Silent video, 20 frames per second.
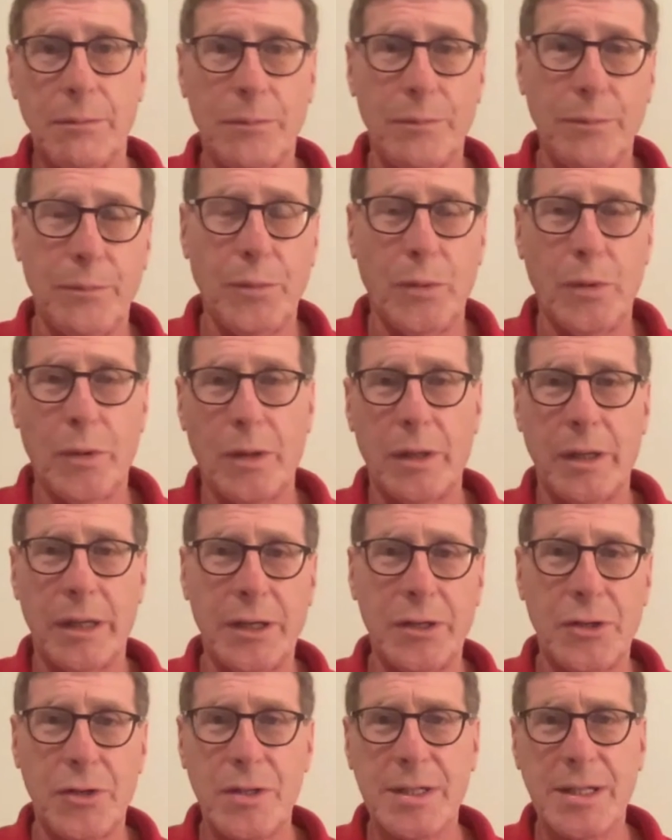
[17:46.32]
more
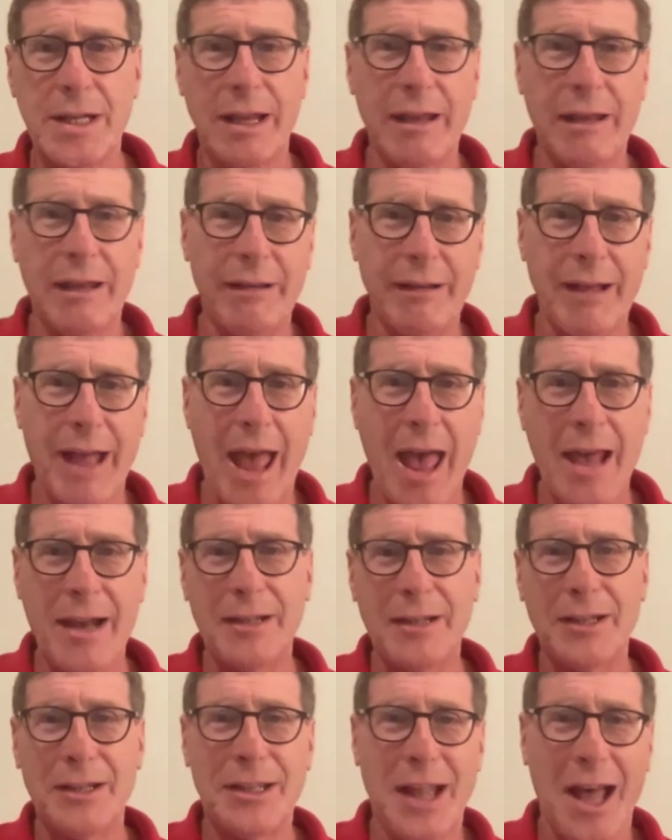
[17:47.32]
interesting
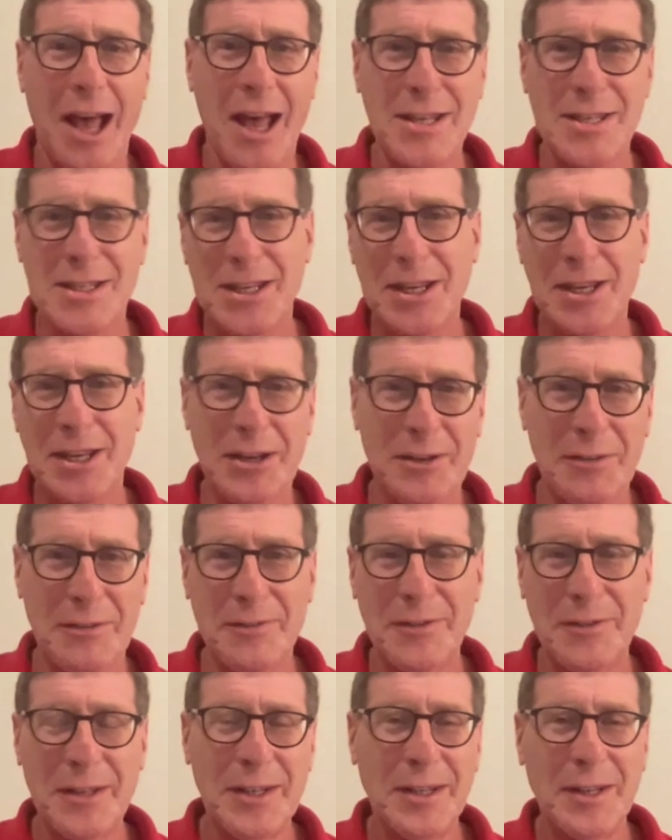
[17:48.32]
analyzing
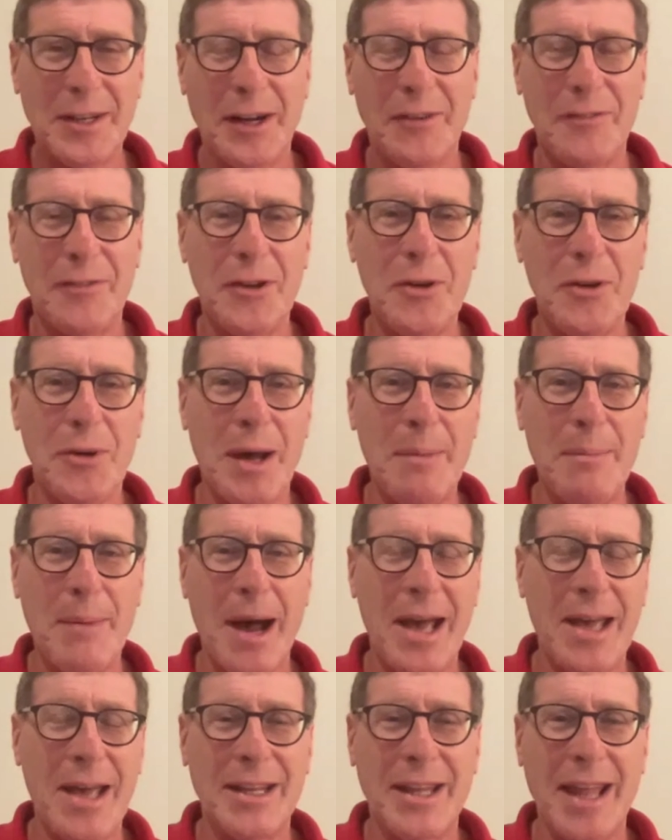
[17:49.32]
of who am
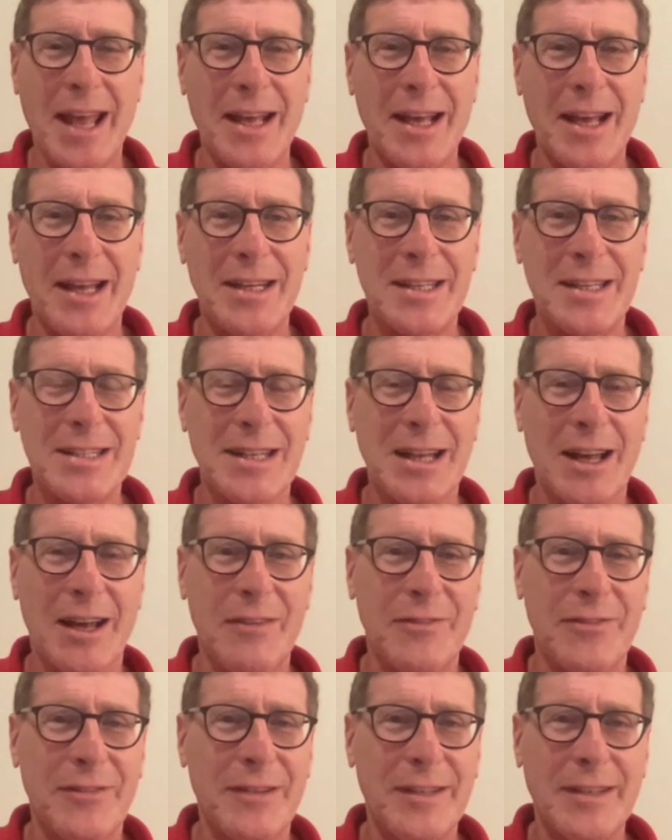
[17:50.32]
I and that kind of
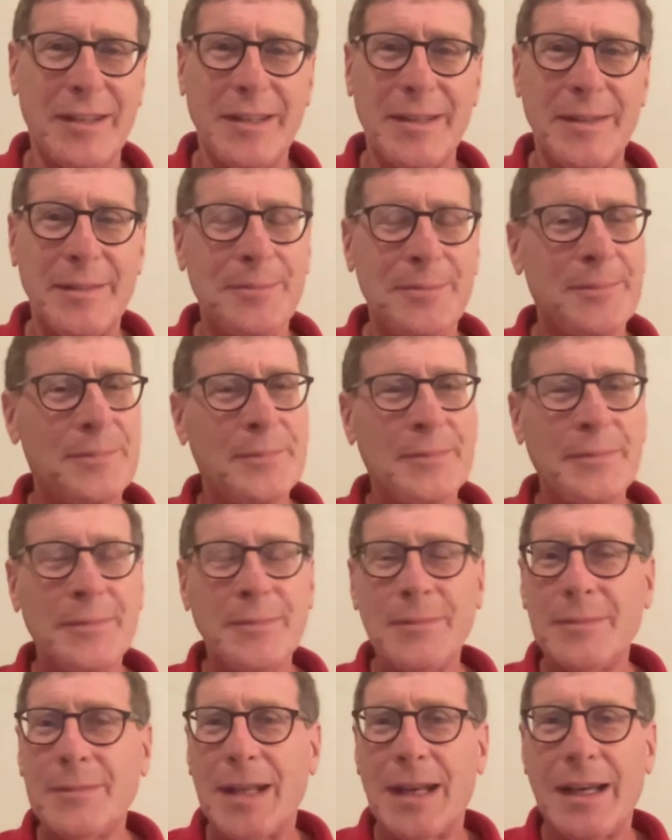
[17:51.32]
stuff,
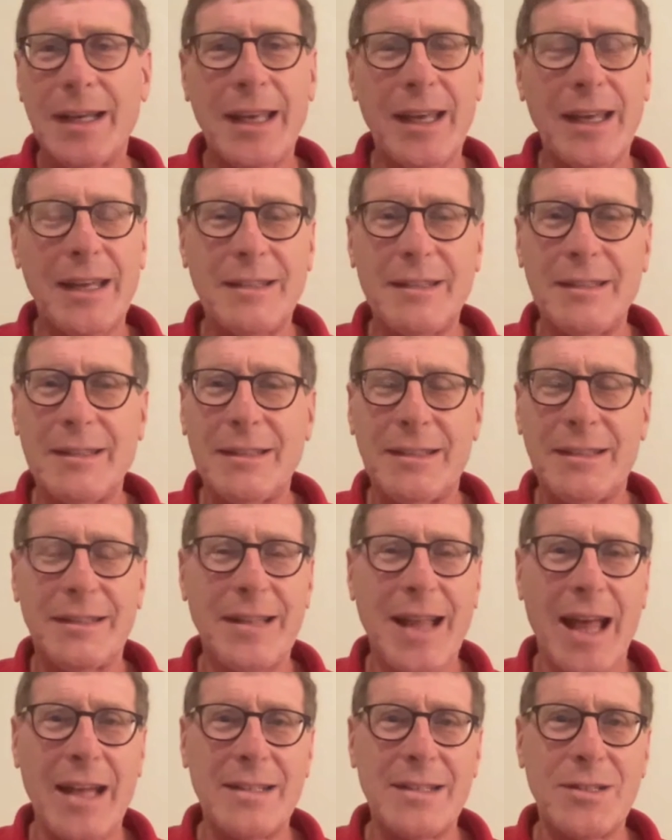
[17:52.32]
again,
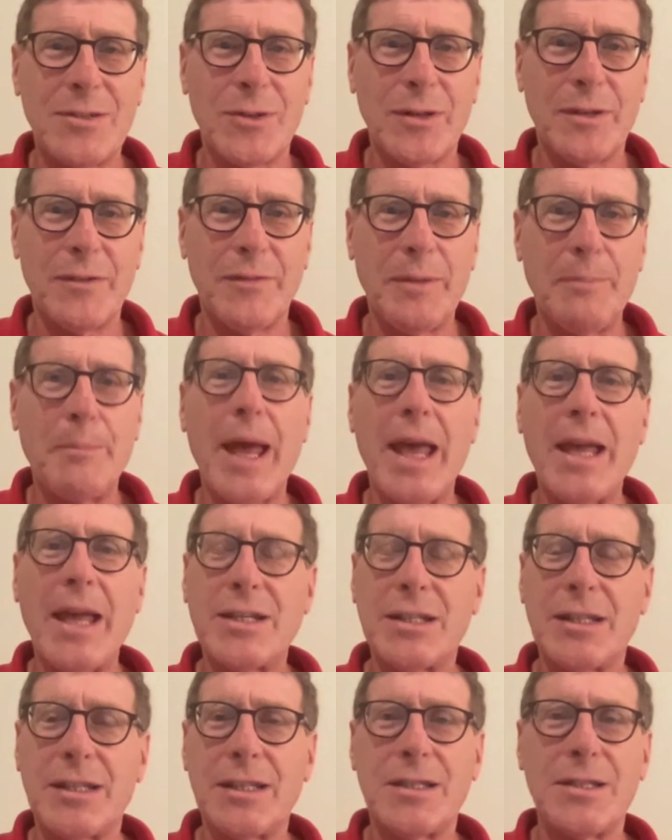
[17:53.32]
that sort of
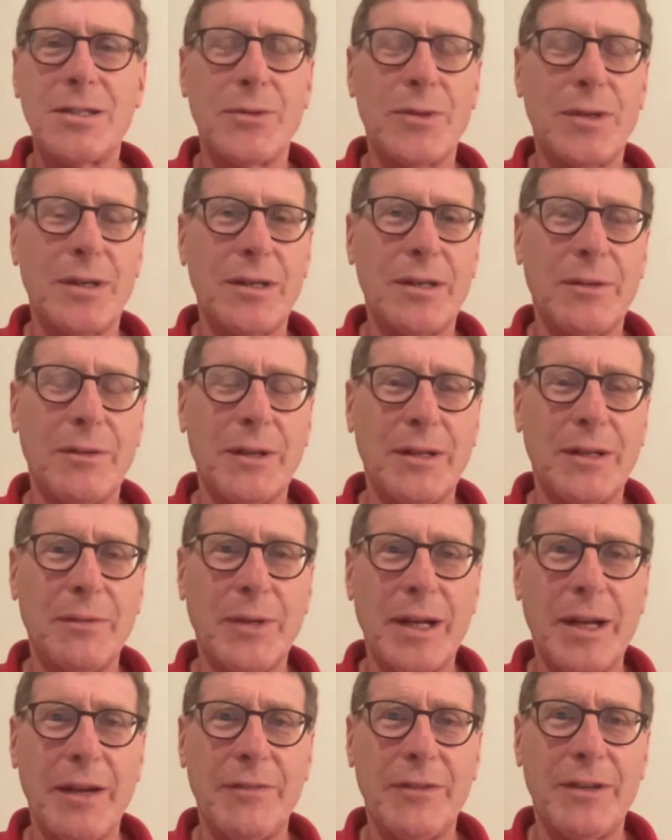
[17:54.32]
impatience or
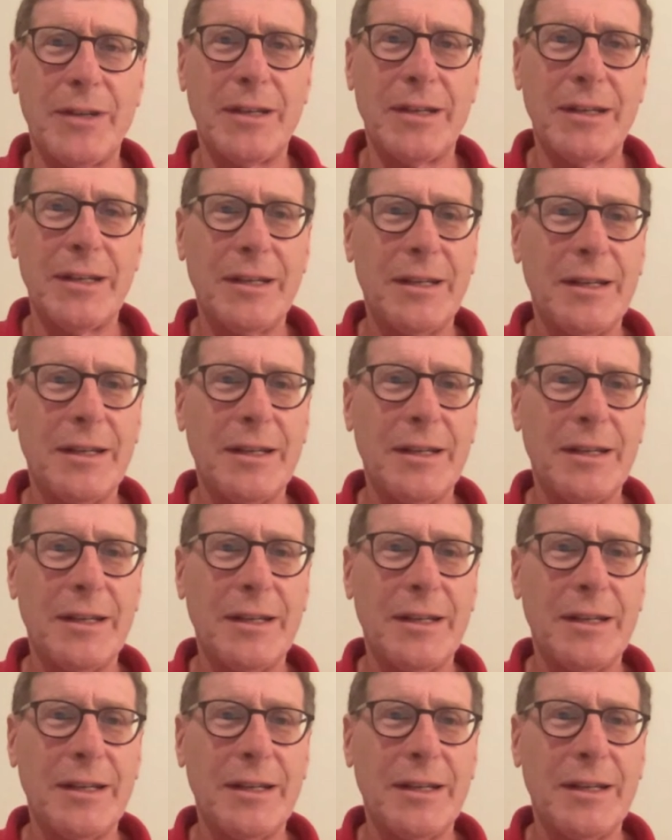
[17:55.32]
whatever,